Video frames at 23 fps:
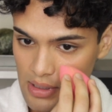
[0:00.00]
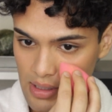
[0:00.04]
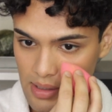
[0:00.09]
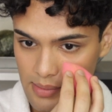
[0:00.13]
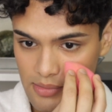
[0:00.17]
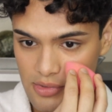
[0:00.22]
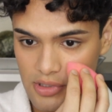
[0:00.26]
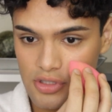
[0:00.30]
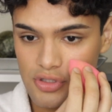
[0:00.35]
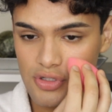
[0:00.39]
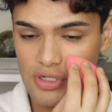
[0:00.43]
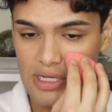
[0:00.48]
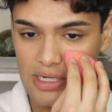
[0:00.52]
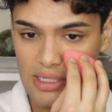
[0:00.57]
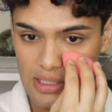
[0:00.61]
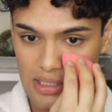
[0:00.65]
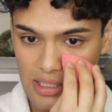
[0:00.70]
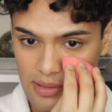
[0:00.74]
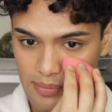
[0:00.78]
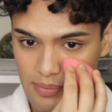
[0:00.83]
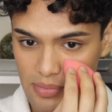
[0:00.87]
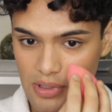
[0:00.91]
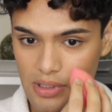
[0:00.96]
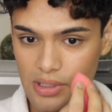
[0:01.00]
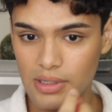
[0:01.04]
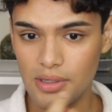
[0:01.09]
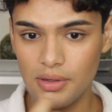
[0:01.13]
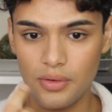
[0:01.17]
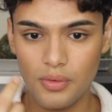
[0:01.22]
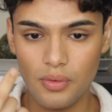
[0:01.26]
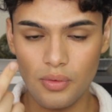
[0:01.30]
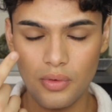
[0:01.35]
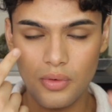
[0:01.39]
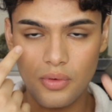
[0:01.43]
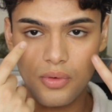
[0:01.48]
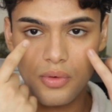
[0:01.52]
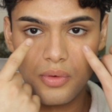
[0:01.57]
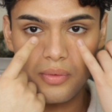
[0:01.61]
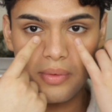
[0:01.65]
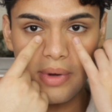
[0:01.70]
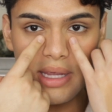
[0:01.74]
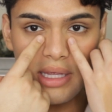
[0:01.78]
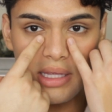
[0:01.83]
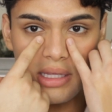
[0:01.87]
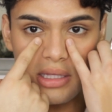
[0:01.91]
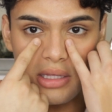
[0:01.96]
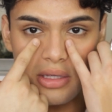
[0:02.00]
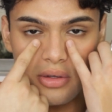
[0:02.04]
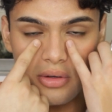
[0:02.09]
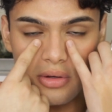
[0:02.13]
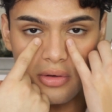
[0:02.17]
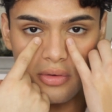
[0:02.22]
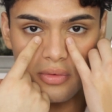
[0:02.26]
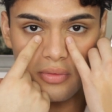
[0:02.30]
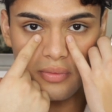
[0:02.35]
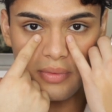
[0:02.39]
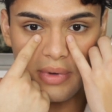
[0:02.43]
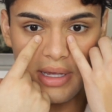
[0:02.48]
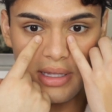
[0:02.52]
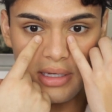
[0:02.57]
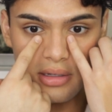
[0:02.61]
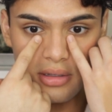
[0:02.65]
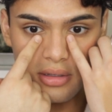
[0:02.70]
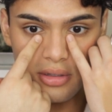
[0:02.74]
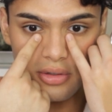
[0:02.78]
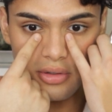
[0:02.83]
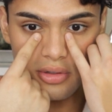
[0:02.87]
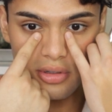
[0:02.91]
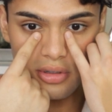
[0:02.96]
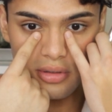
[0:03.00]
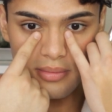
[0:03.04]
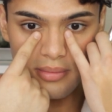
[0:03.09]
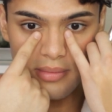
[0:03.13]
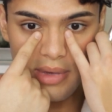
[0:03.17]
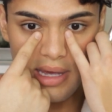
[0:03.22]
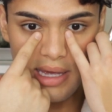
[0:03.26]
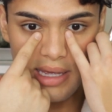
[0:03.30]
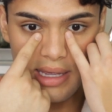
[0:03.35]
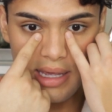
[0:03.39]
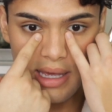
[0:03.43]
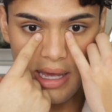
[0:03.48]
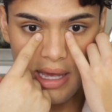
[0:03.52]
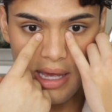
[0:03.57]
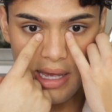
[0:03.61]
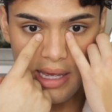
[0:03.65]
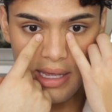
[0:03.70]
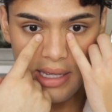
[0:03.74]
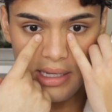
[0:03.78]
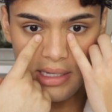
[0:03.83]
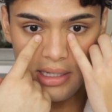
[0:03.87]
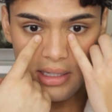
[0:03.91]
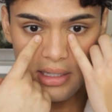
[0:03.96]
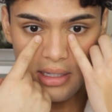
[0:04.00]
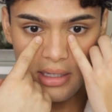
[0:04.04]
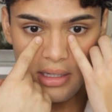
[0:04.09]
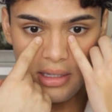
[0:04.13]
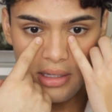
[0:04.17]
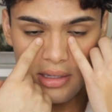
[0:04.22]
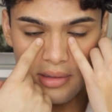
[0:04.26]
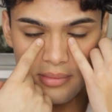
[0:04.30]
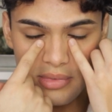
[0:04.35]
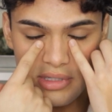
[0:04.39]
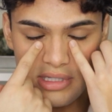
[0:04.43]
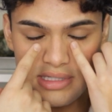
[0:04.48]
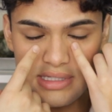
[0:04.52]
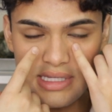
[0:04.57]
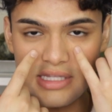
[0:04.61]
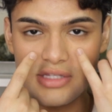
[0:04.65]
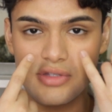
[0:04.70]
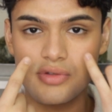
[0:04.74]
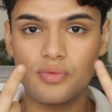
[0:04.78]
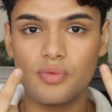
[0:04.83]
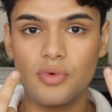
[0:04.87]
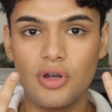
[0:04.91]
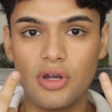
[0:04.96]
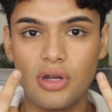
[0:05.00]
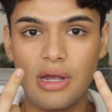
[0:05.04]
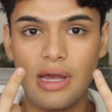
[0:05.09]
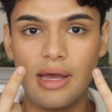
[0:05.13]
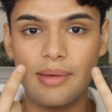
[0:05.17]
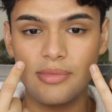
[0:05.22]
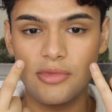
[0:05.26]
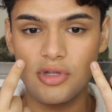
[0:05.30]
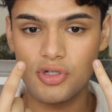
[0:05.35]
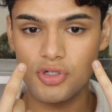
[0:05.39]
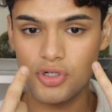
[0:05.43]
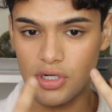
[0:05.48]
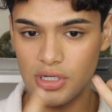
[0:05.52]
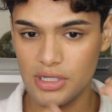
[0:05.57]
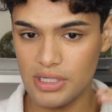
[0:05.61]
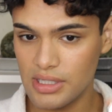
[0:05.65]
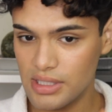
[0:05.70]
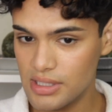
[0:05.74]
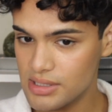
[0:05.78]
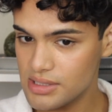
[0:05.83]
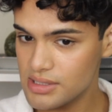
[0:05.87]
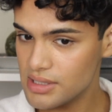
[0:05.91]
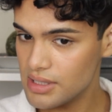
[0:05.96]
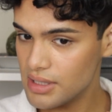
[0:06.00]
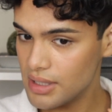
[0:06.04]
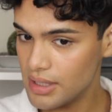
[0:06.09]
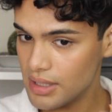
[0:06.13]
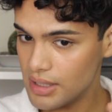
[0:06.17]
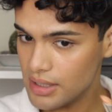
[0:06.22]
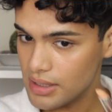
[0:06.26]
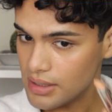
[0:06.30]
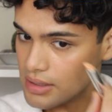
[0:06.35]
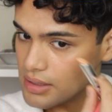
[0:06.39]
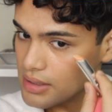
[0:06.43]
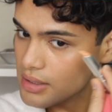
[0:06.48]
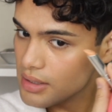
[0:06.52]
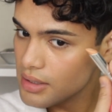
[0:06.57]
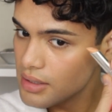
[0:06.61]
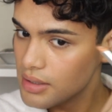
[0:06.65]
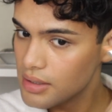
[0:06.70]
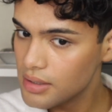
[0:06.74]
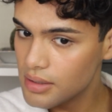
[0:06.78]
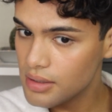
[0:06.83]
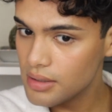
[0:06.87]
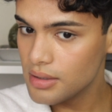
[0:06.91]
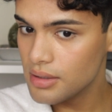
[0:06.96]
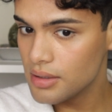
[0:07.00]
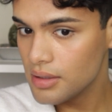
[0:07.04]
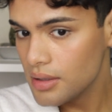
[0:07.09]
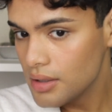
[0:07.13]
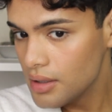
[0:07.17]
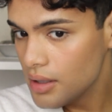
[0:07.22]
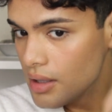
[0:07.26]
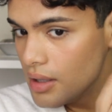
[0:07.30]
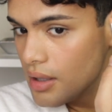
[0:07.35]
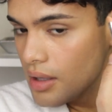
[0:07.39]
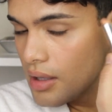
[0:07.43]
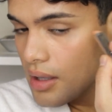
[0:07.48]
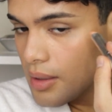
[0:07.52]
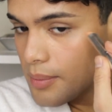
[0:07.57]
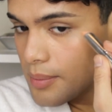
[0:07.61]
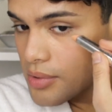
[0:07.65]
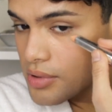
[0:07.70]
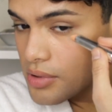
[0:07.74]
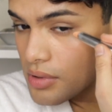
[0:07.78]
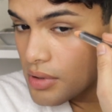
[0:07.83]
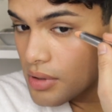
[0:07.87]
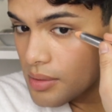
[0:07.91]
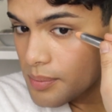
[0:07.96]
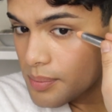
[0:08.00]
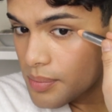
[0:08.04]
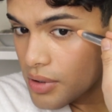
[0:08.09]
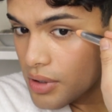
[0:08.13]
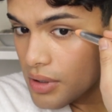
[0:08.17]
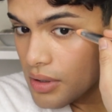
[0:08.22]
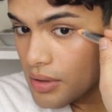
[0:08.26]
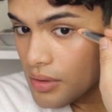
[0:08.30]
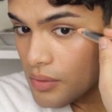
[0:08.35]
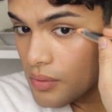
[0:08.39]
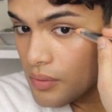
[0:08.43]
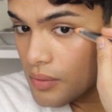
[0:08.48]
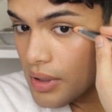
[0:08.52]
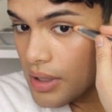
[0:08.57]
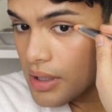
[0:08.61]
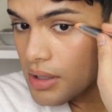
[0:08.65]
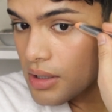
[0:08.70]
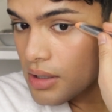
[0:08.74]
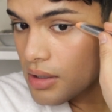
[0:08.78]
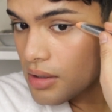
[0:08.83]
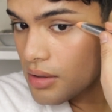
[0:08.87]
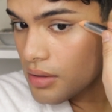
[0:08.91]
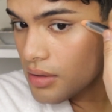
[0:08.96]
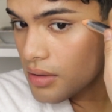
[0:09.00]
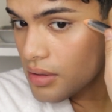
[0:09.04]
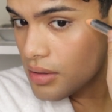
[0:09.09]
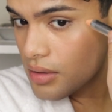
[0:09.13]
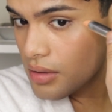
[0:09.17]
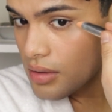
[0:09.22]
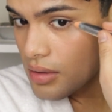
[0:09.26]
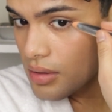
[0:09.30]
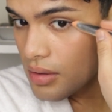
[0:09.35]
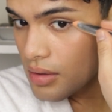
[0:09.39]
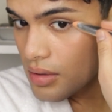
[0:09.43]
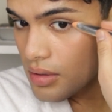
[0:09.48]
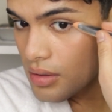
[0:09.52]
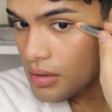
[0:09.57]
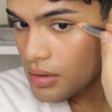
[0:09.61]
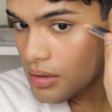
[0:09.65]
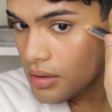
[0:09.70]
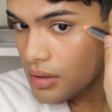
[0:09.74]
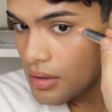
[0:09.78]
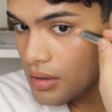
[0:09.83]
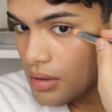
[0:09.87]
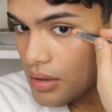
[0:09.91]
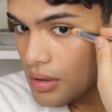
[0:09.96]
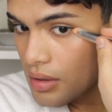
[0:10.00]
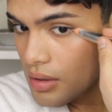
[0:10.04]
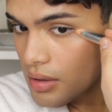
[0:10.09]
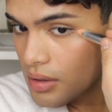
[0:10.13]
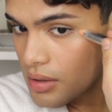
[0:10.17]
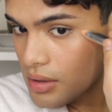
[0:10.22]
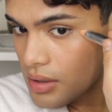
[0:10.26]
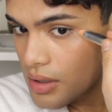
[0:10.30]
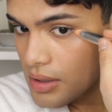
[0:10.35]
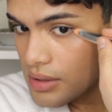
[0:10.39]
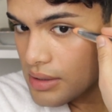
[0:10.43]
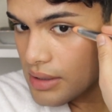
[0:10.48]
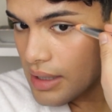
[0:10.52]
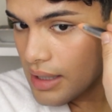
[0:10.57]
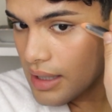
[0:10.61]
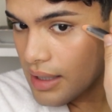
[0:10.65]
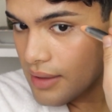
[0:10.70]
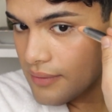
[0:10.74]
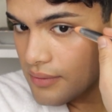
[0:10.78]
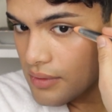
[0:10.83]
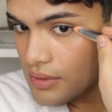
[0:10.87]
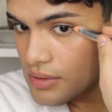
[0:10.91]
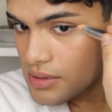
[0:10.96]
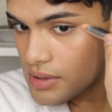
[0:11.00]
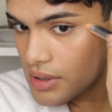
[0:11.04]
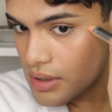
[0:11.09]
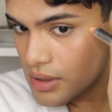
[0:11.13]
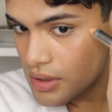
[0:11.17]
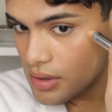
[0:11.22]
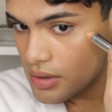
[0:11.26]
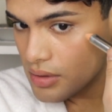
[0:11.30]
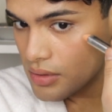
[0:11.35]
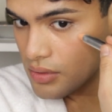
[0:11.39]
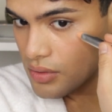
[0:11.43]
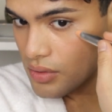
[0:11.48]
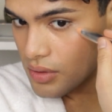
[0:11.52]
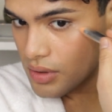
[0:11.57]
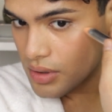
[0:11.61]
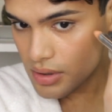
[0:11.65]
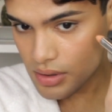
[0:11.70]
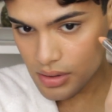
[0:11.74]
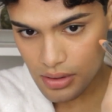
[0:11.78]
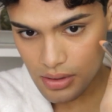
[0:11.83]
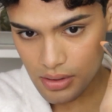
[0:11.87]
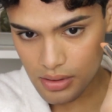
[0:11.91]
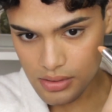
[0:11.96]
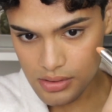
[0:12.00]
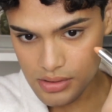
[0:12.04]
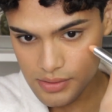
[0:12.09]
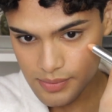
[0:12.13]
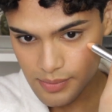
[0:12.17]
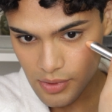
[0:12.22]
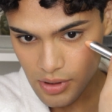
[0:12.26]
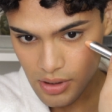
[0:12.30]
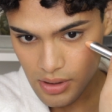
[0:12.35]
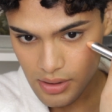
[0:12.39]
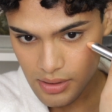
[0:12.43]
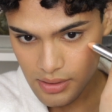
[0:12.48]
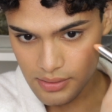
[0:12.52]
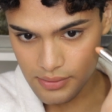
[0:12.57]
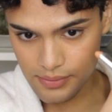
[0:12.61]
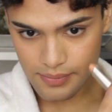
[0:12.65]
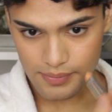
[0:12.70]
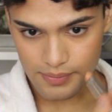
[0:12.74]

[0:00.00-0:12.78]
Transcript: I'm gonna try to keep it right here, right under my eye, because that's where I'm the darkest. And I'm also gonna put it right here because I have this like dark spot.